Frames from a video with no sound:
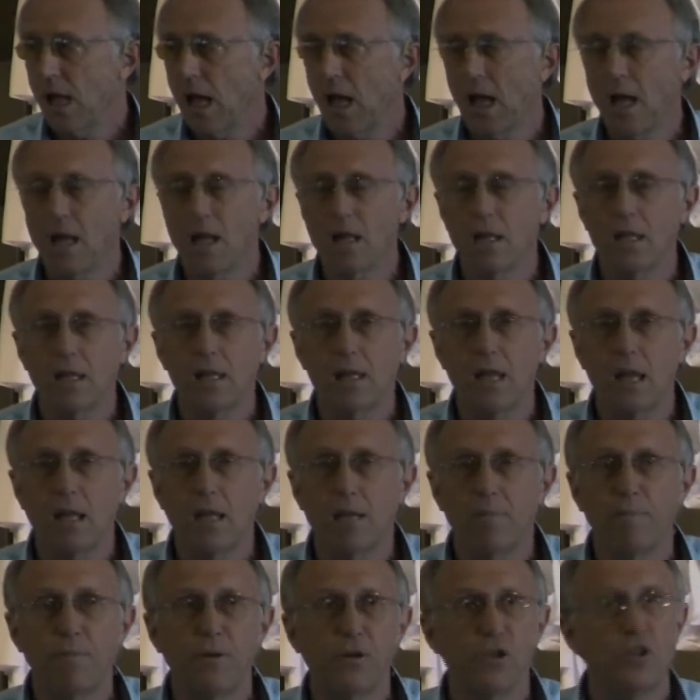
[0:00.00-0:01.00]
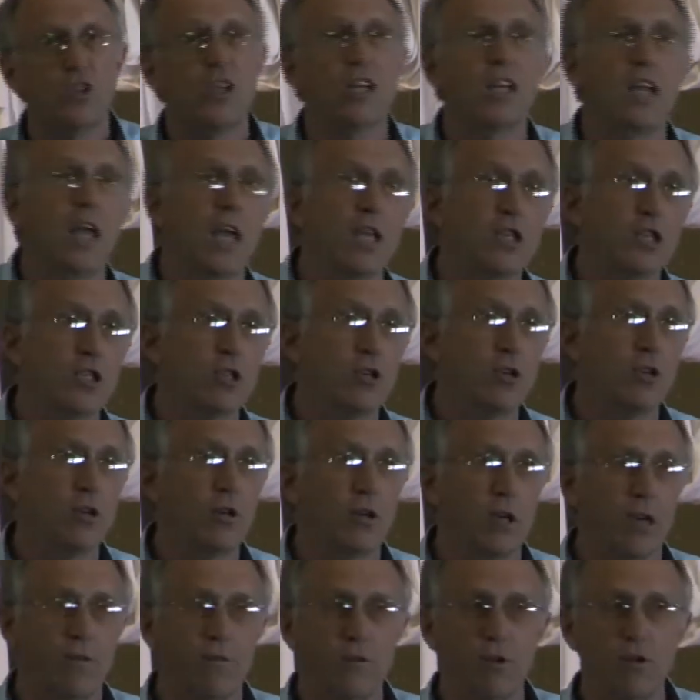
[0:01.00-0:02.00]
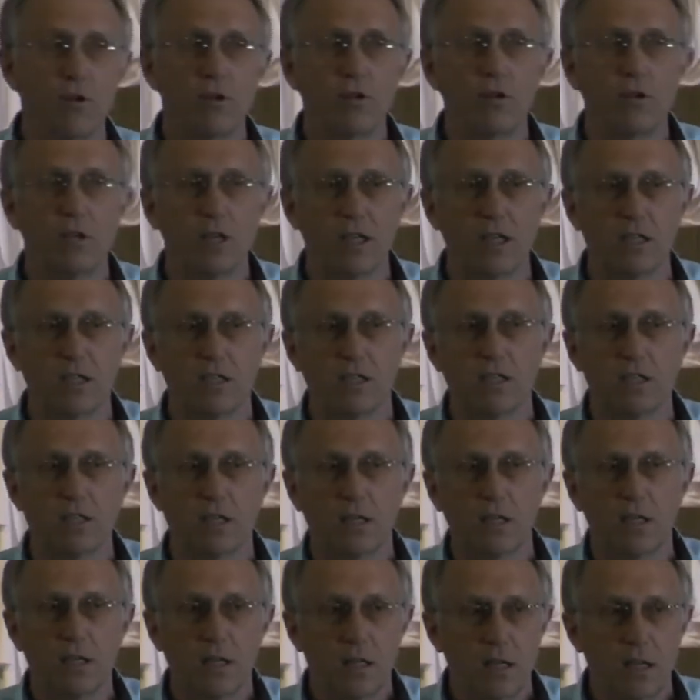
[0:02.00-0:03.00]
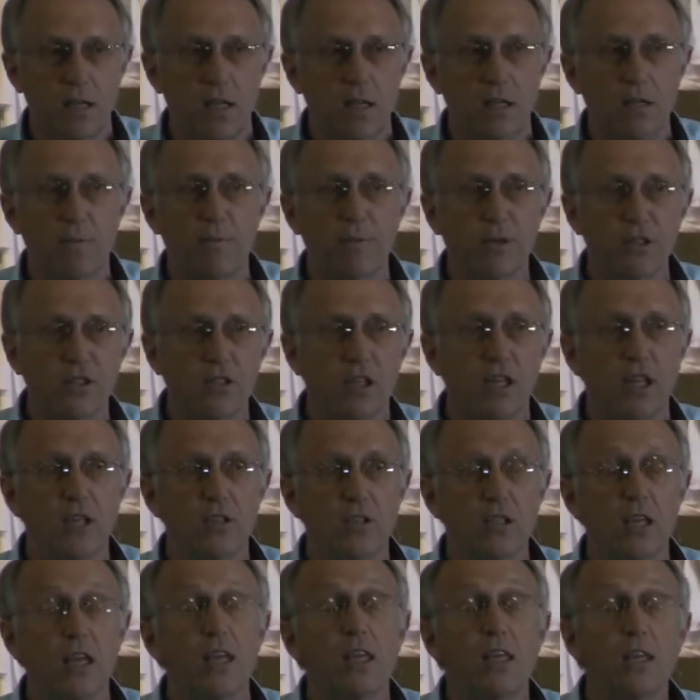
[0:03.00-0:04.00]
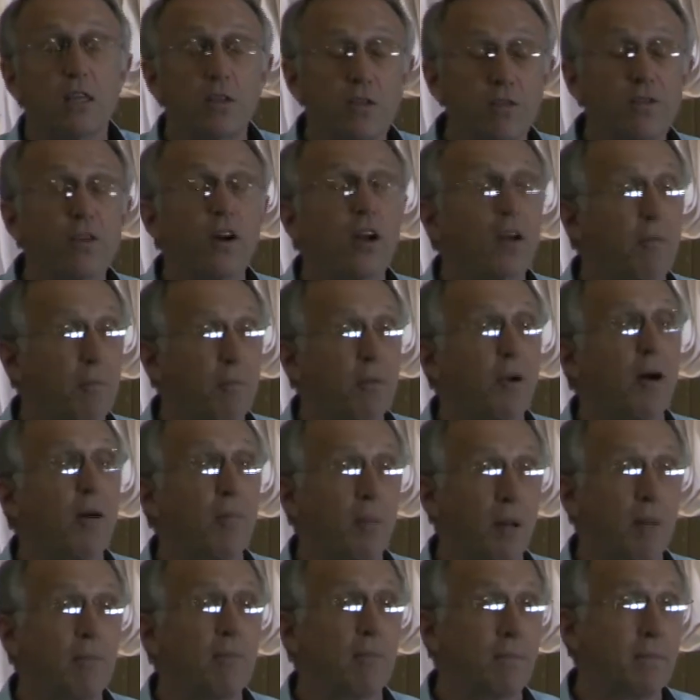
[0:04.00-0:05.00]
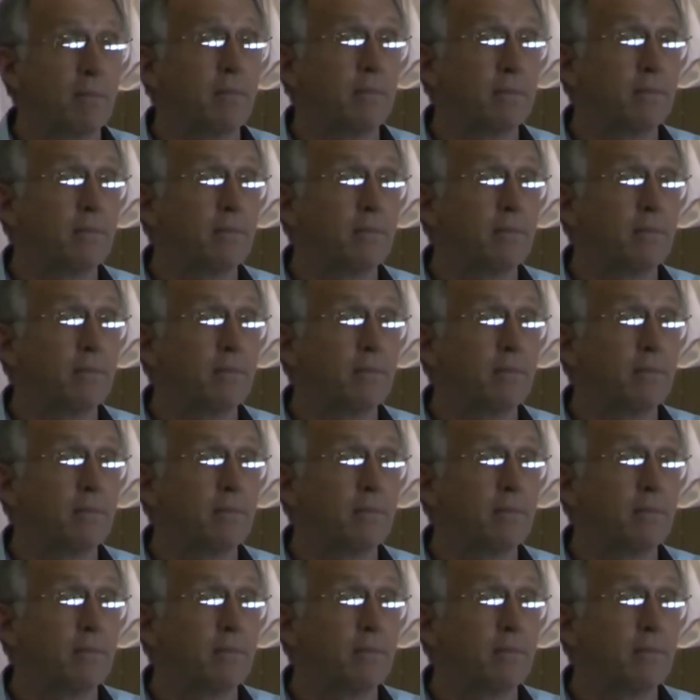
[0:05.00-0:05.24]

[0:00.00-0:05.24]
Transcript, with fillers: And that the person next to you, if you do this, the person next to you, you've got a problem.